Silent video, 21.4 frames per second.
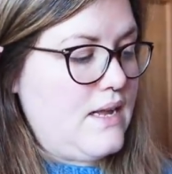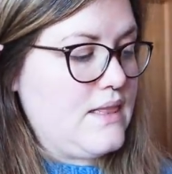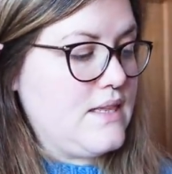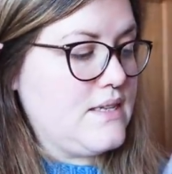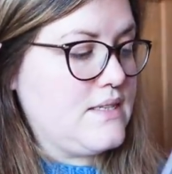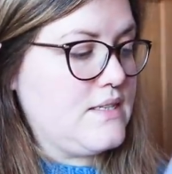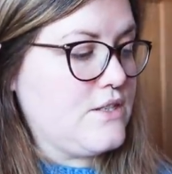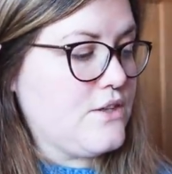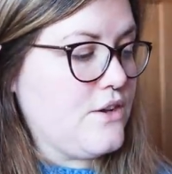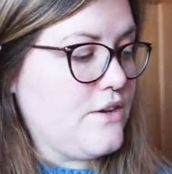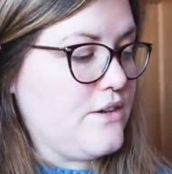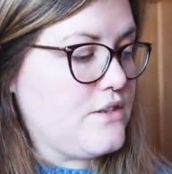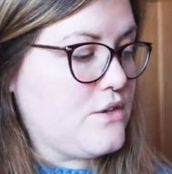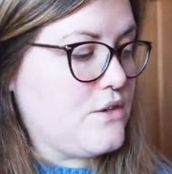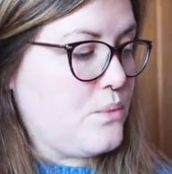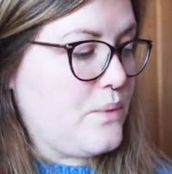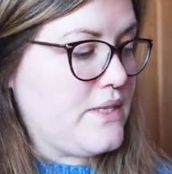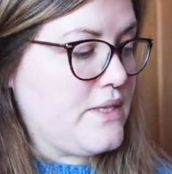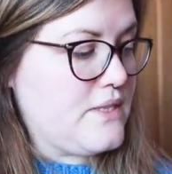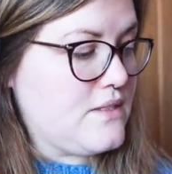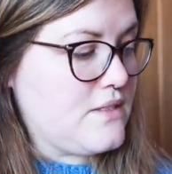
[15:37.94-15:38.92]
This is going
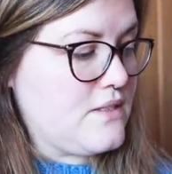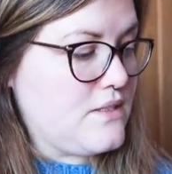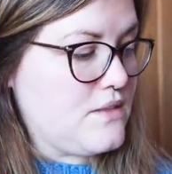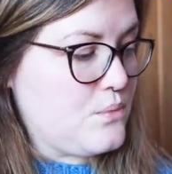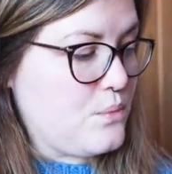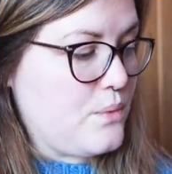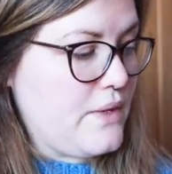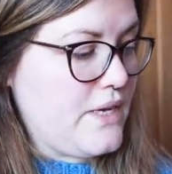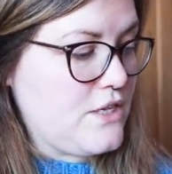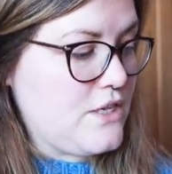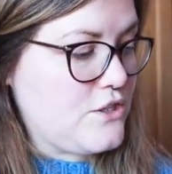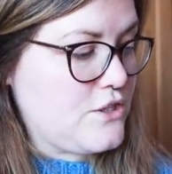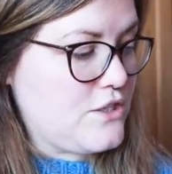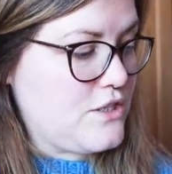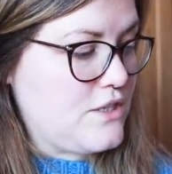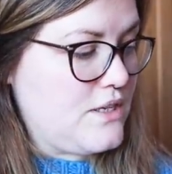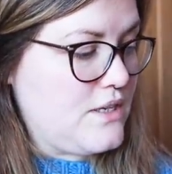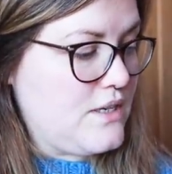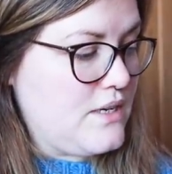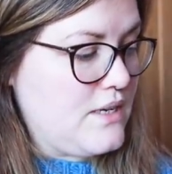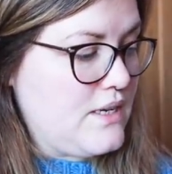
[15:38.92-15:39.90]
to Winston's
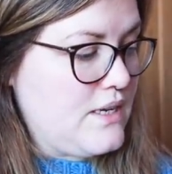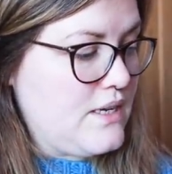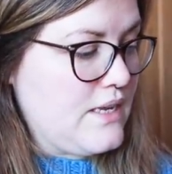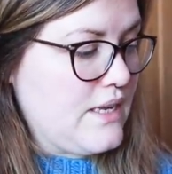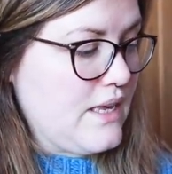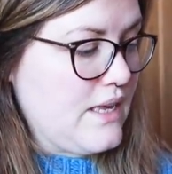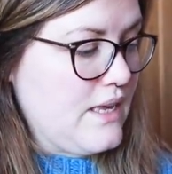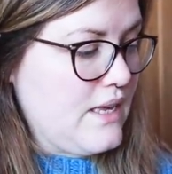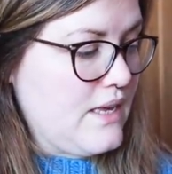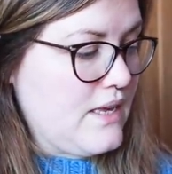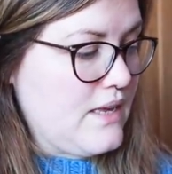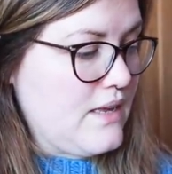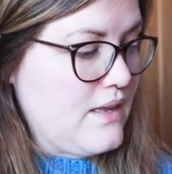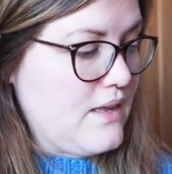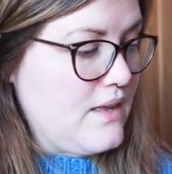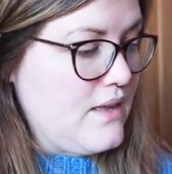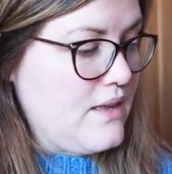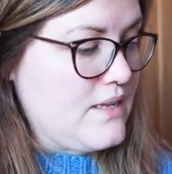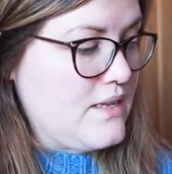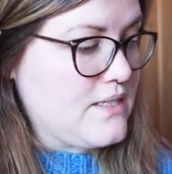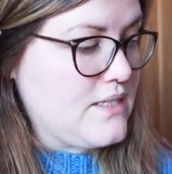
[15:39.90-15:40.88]
Wish.
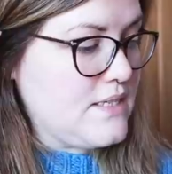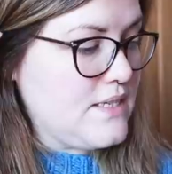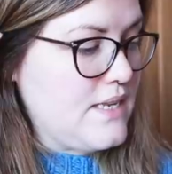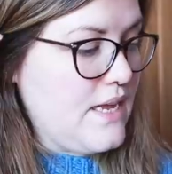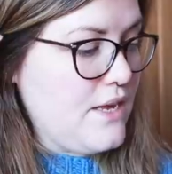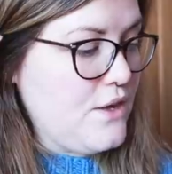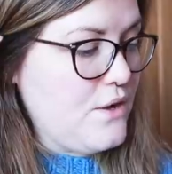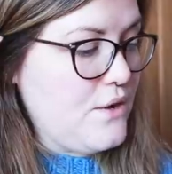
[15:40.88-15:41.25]
Today